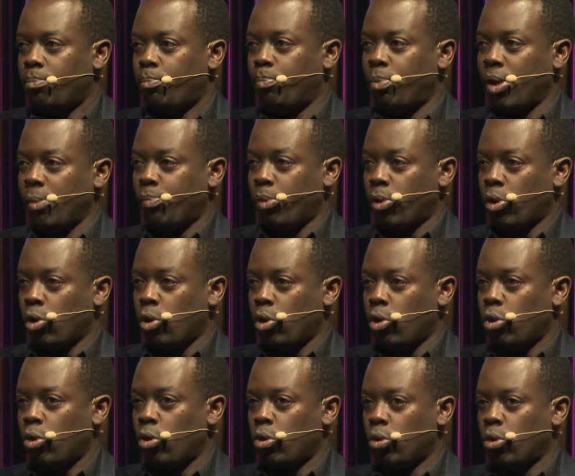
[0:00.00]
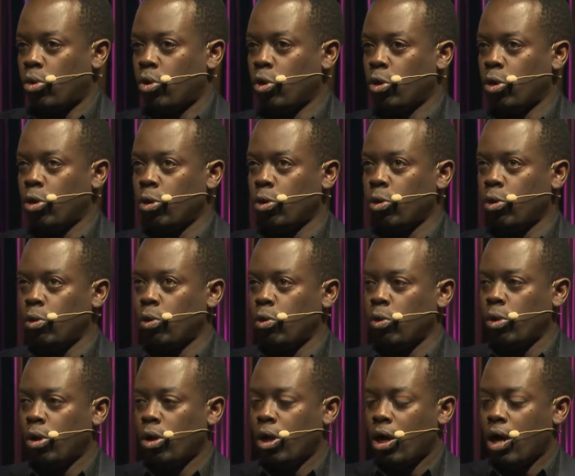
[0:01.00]
people who
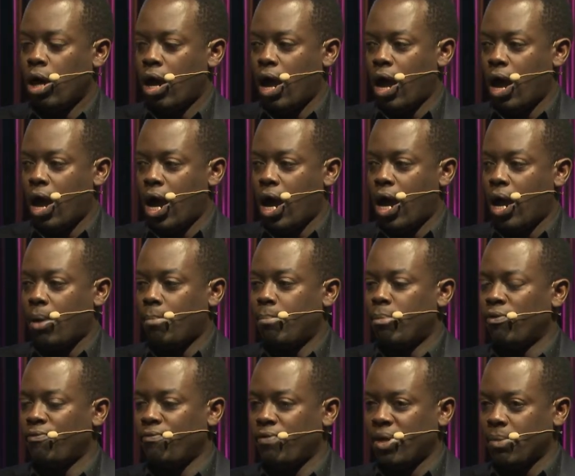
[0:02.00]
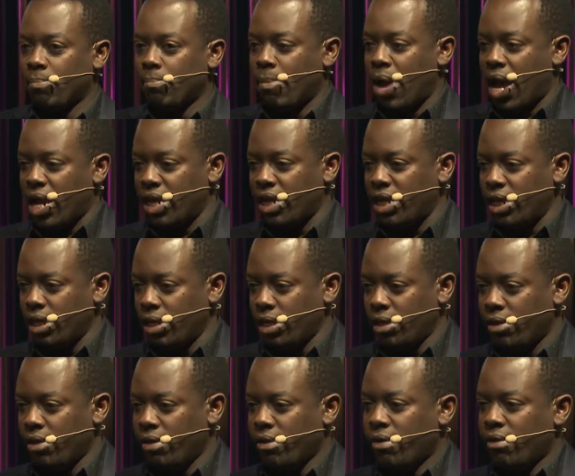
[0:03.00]
are moving money
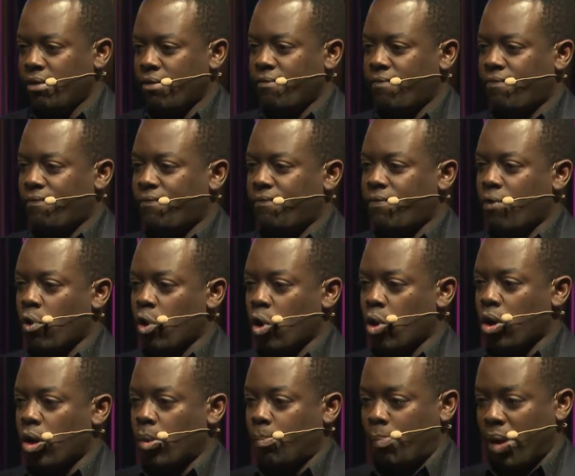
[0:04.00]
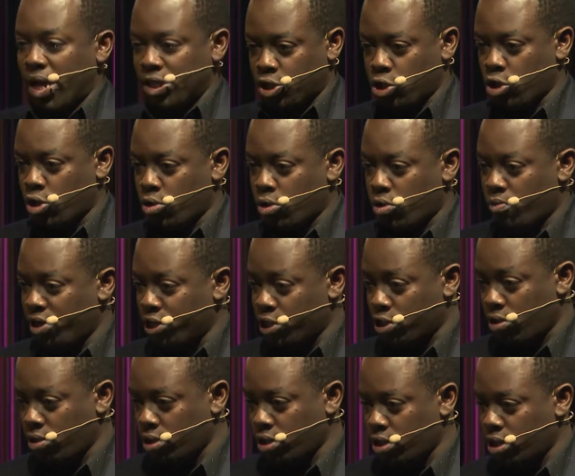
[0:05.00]
for personal
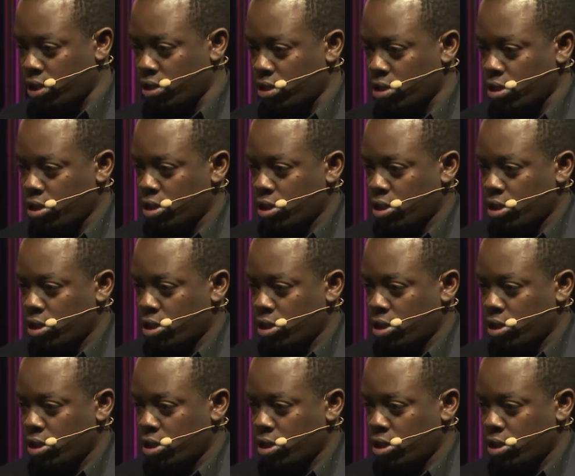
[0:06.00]
reasons.